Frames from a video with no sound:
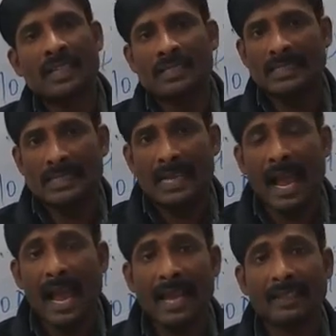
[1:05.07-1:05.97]
she
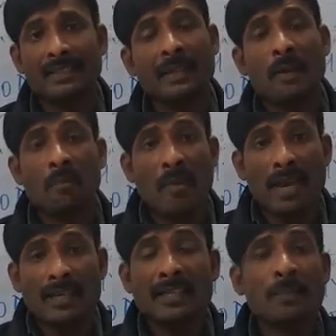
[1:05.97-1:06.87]
had
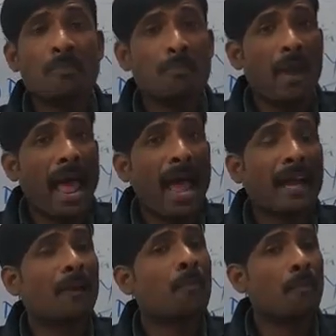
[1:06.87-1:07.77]
many
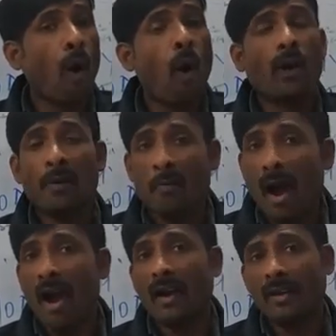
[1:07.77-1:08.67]
black pock
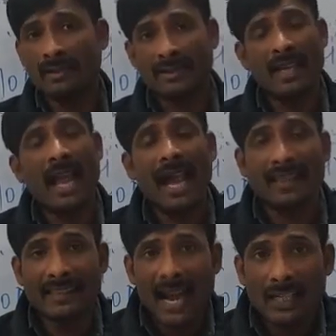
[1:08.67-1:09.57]
marks, and
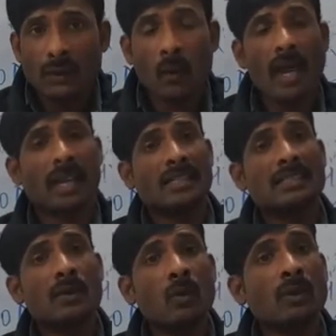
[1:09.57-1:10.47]
that's why she
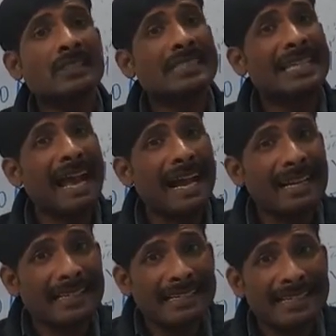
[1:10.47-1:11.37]
was the
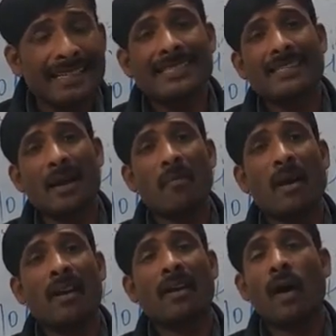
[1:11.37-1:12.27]
ugliest
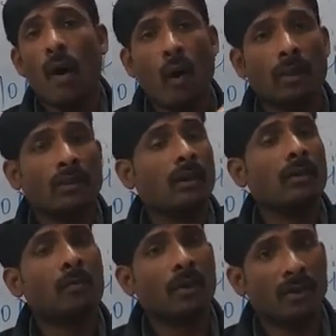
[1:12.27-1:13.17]
among all
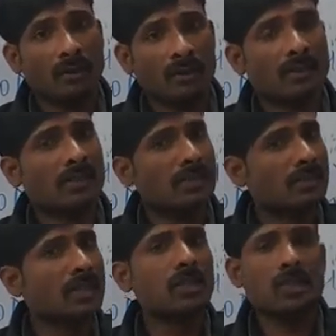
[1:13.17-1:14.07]
the brothers and
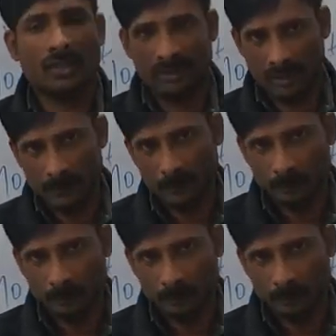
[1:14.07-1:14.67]
sisters.